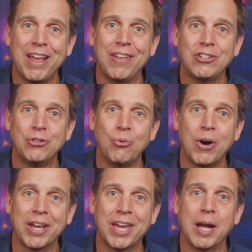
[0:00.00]
and that you
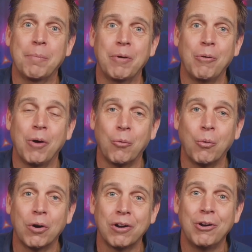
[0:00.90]
want to get up and you want to
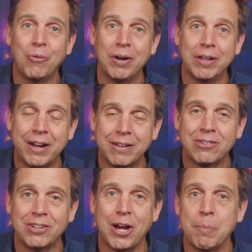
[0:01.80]
work relentlessly on,